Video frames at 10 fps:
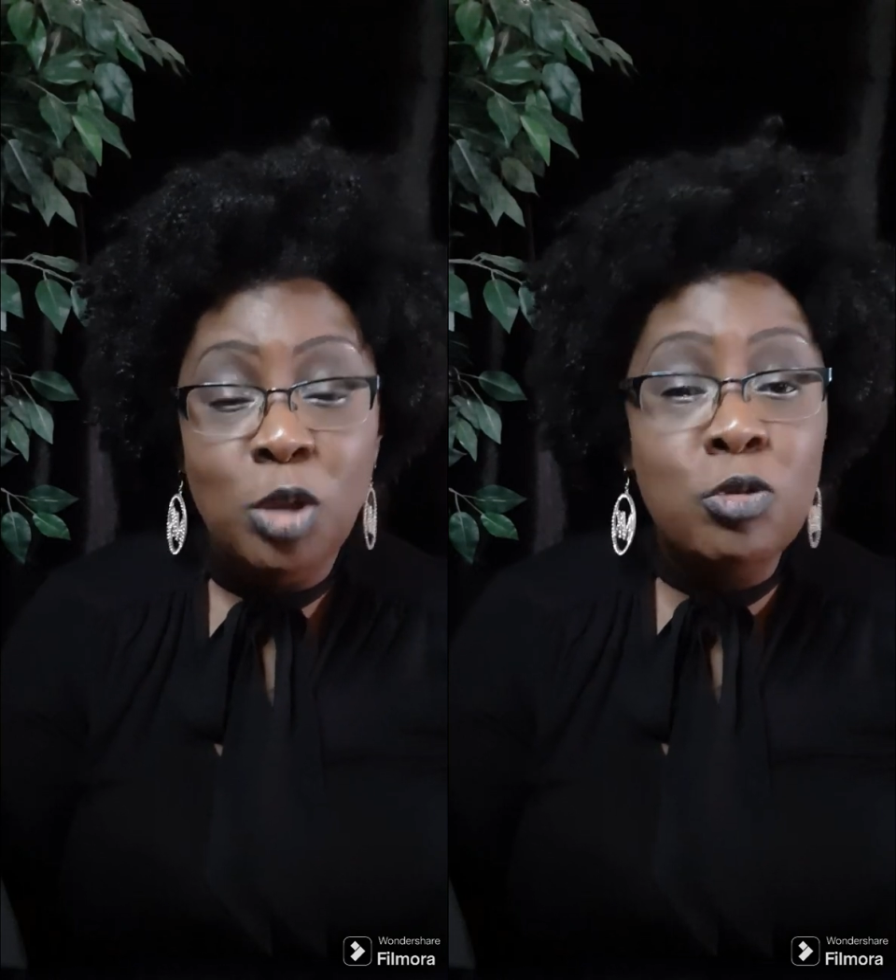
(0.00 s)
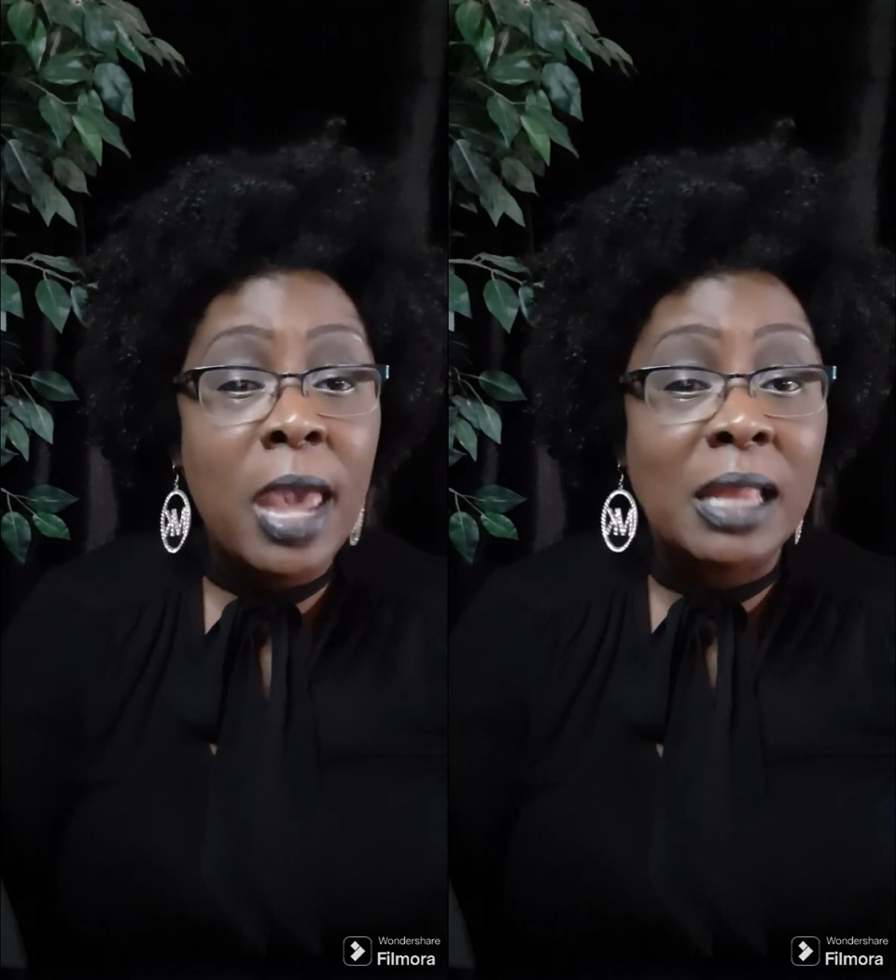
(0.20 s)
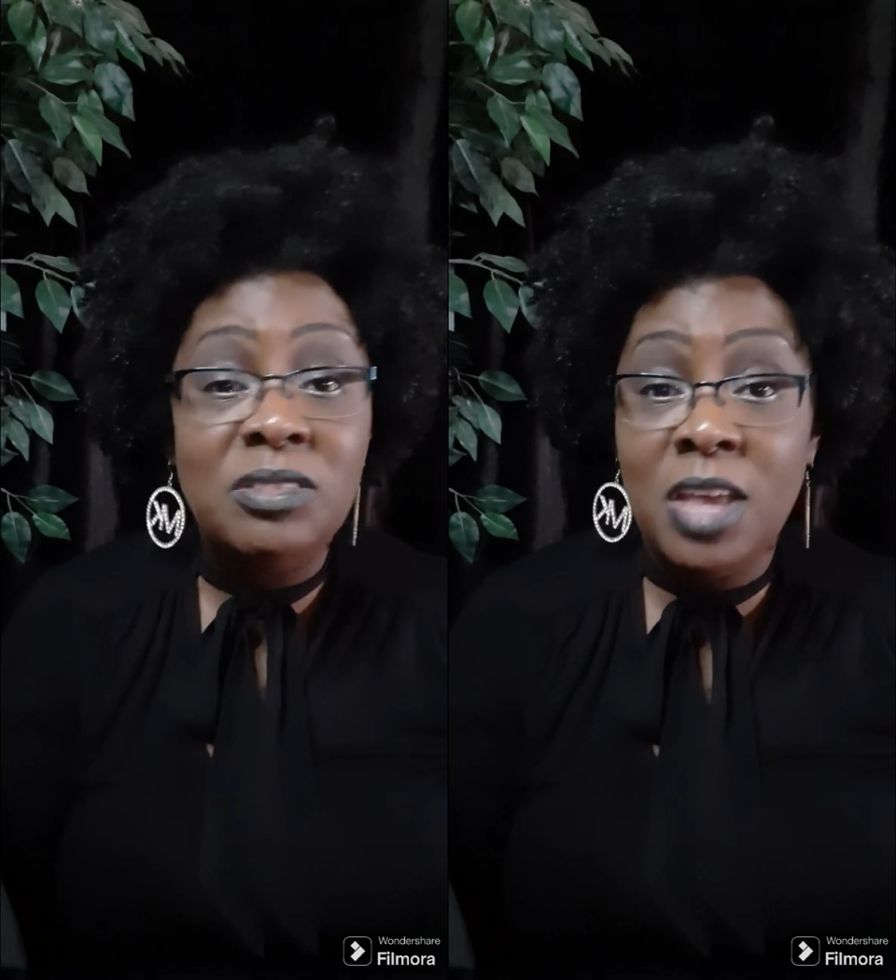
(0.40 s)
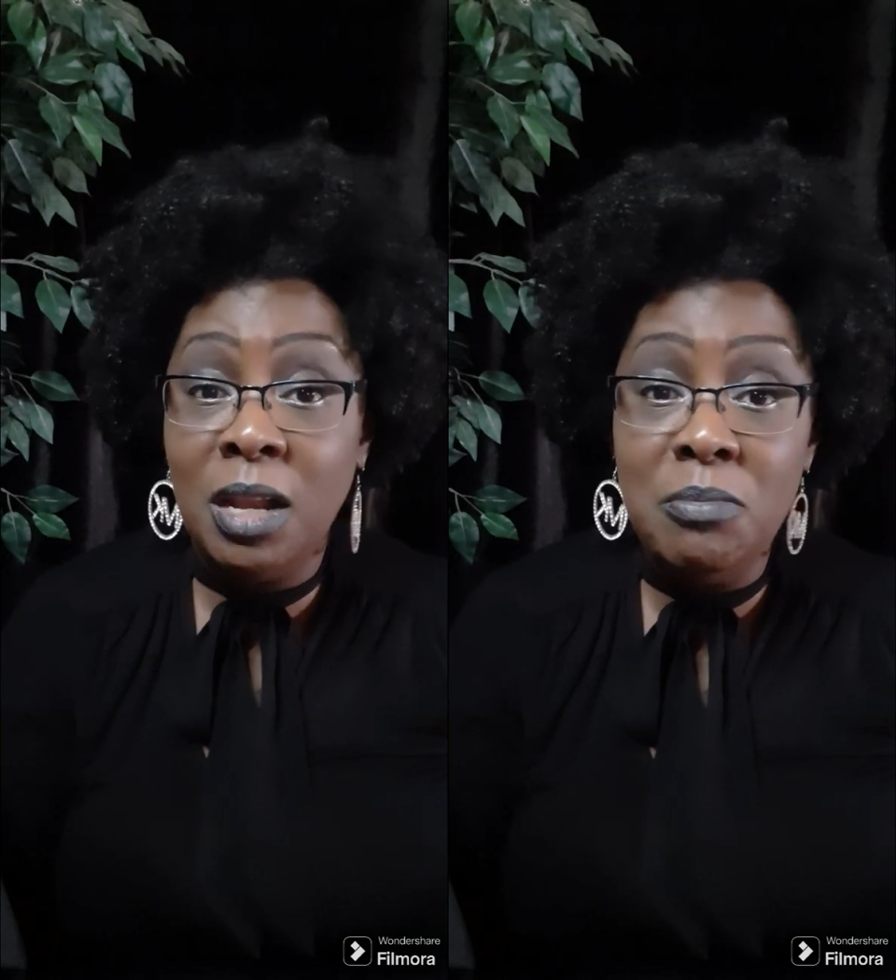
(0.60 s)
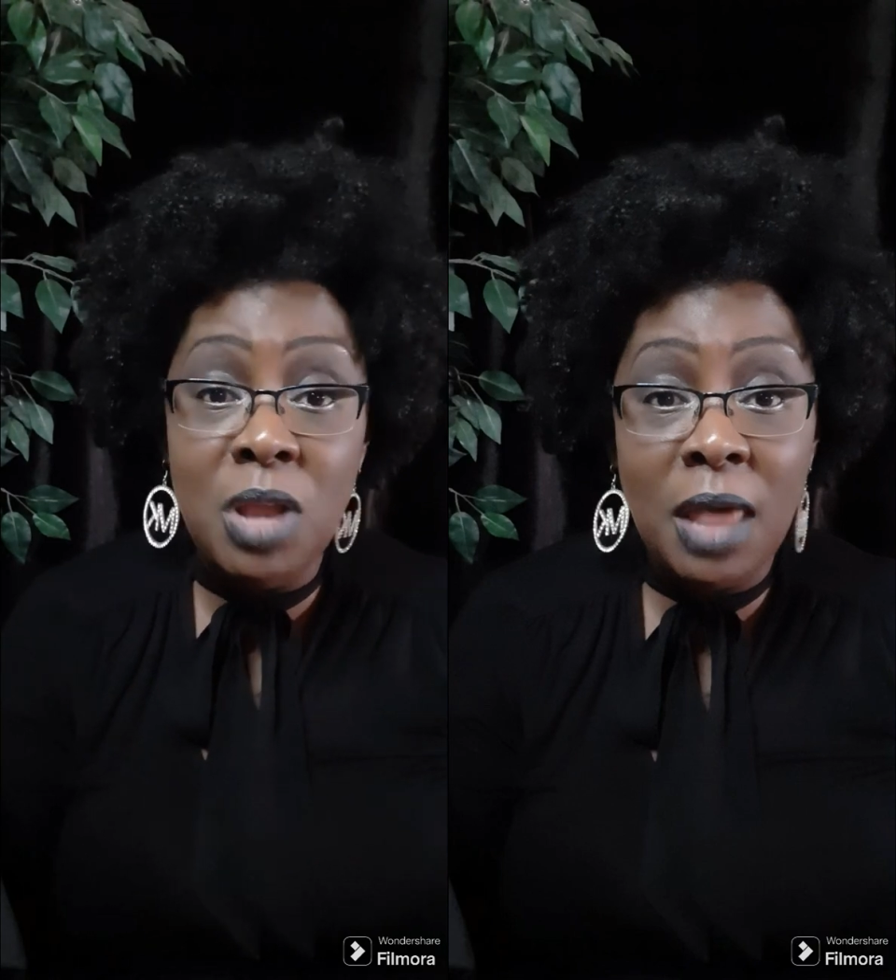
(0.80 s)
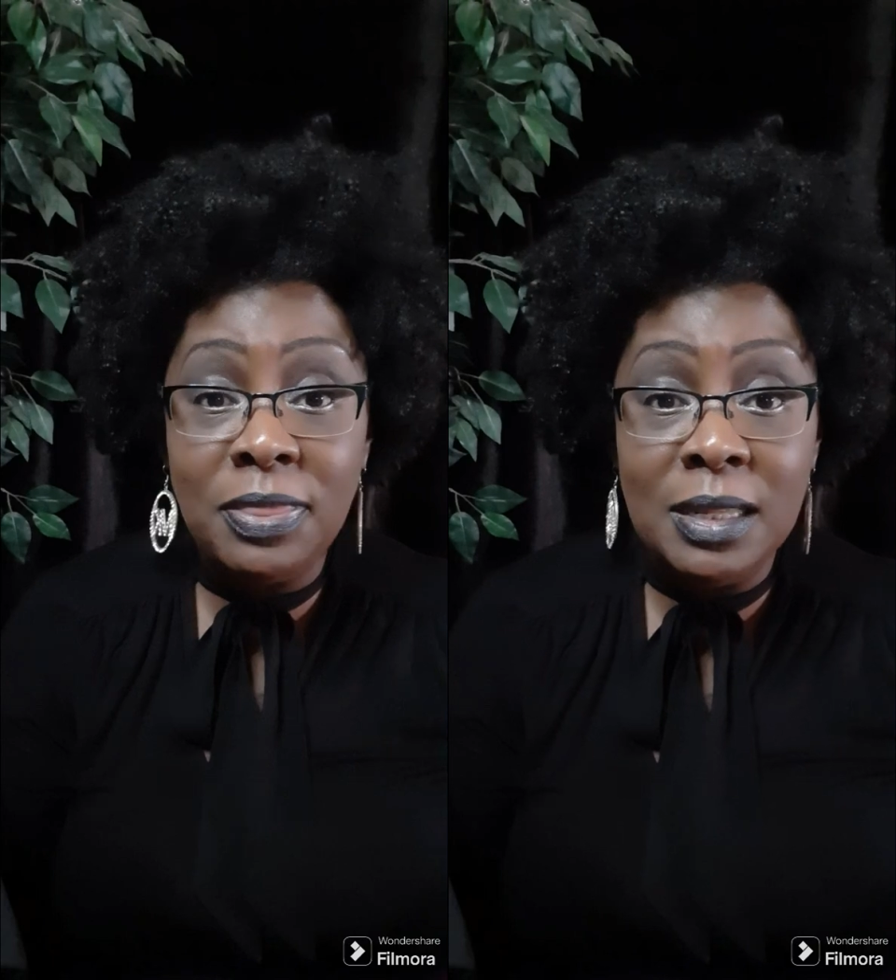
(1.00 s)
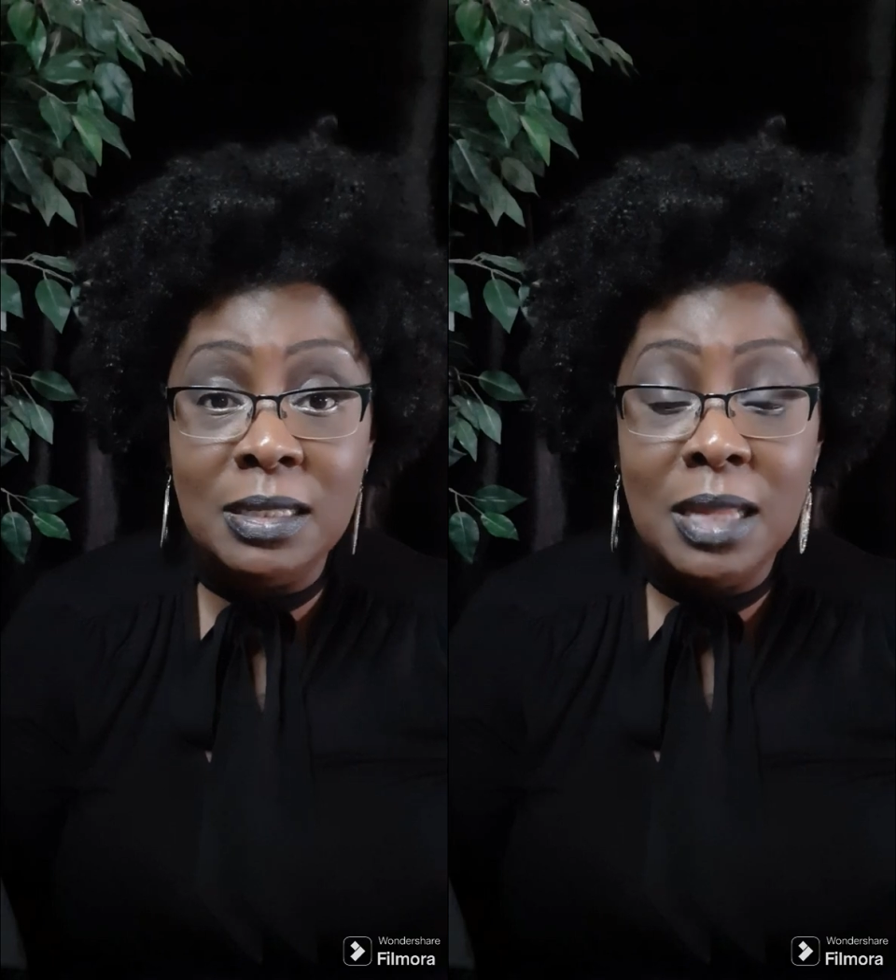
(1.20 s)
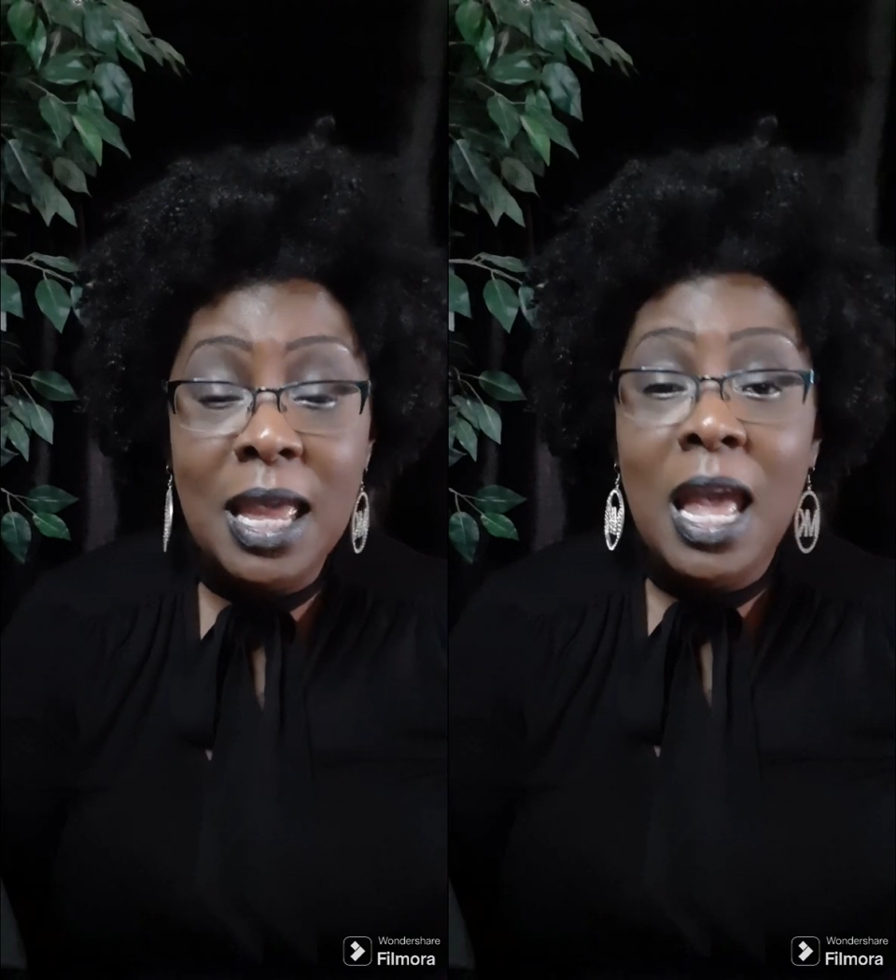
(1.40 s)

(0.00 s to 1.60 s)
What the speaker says: You can't tell them nothing.